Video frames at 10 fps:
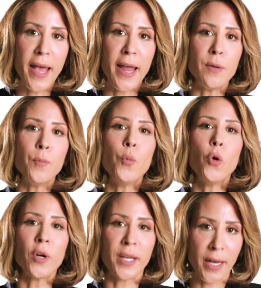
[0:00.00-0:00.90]
and
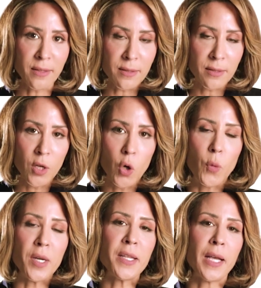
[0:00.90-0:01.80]
more cuts
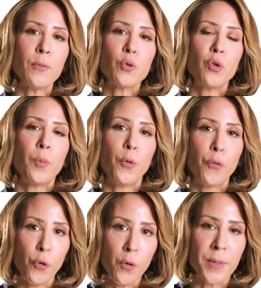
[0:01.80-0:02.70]
when it comes to the
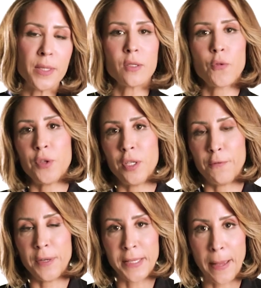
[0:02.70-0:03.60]
performance of the
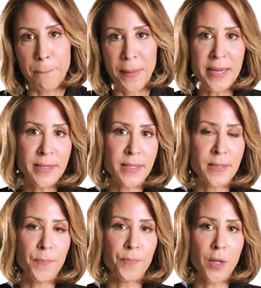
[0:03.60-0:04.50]
different campaigns,